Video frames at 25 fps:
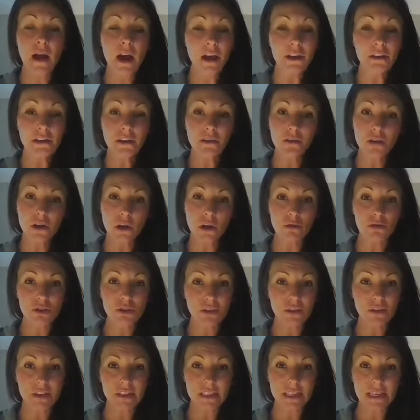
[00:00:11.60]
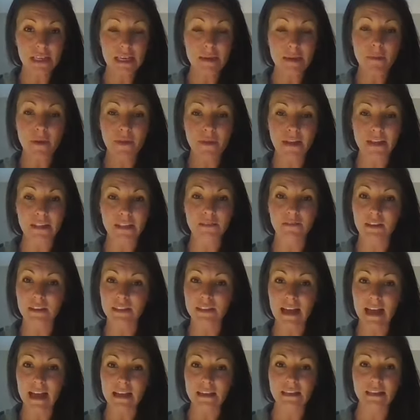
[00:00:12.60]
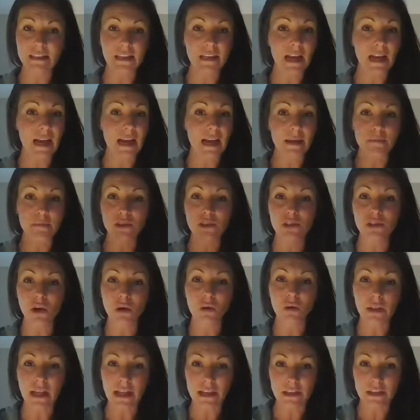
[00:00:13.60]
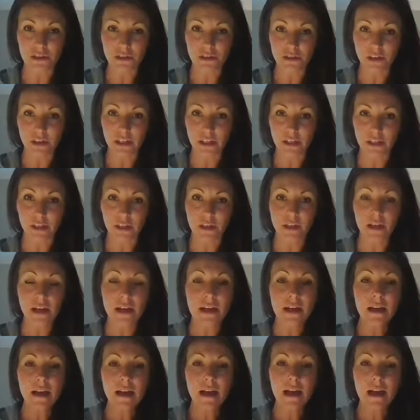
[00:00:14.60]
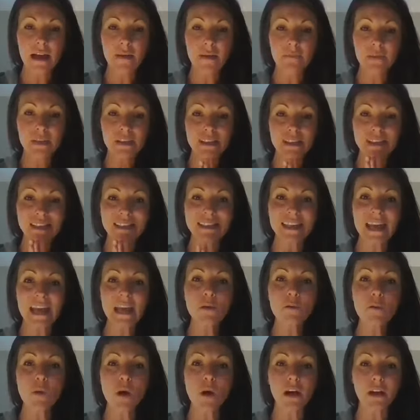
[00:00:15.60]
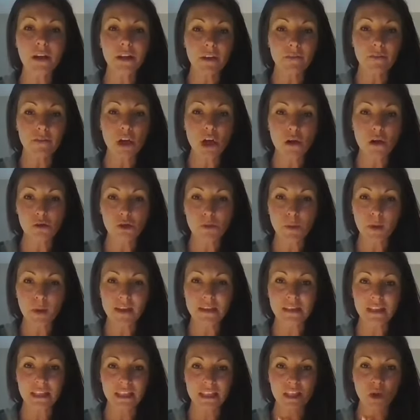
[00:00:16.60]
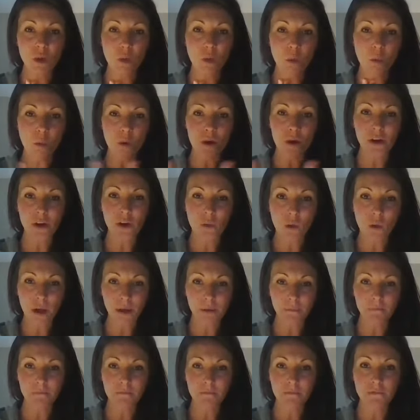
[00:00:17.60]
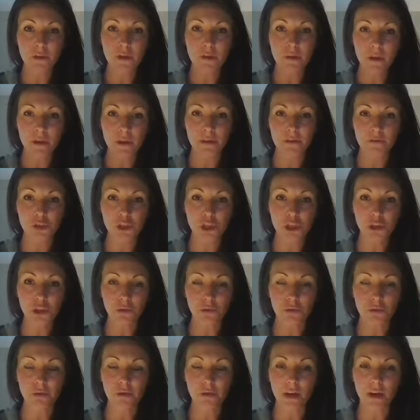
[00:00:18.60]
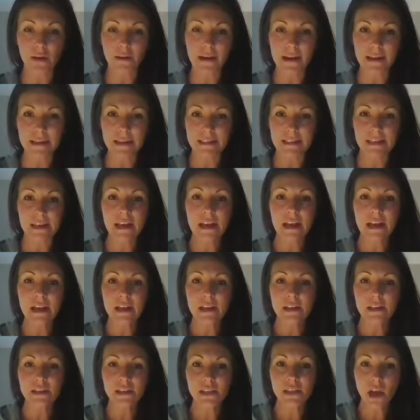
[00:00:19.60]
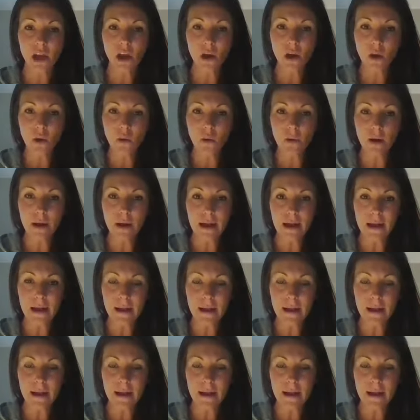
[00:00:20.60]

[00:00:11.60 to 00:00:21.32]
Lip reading: another coach on the team, and that's fantastic. I am so glad you're here. This is day one of Coach Basics 101 for the month of June. All right. So